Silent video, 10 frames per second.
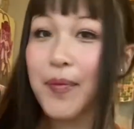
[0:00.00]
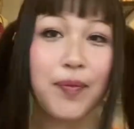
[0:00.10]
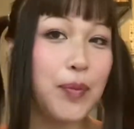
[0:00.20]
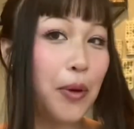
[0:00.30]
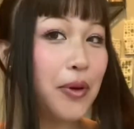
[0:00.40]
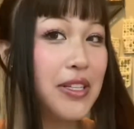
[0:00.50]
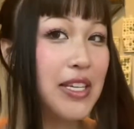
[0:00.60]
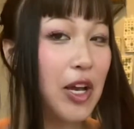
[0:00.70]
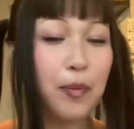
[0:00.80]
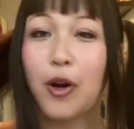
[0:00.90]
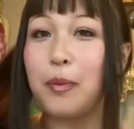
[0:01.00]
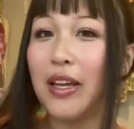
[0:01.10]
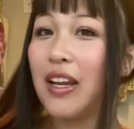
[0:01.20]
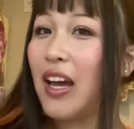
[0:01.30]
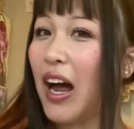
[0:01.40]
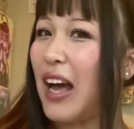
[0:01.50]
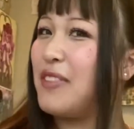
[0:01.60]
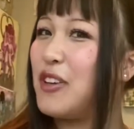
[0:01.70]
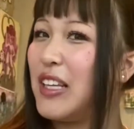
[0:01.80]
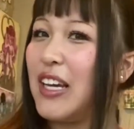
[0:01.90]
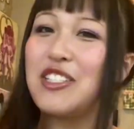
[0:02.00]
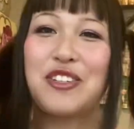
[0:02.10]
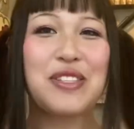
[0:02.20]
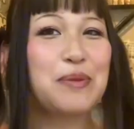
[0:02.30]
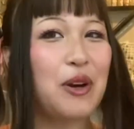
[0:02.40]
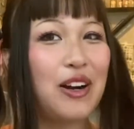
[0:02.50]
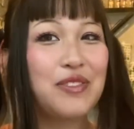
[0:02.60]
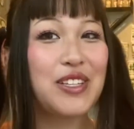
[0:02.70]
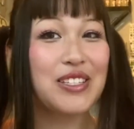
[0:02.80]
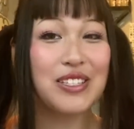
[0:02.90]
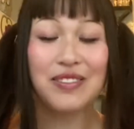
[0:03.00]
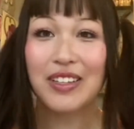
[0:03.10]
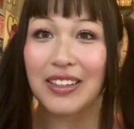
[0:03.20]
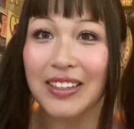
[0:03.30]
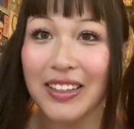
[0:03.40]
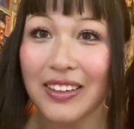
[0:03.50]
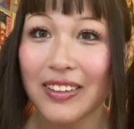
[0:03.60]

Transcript: Ponytail moment. I feel like I should do this more often. This is really cute.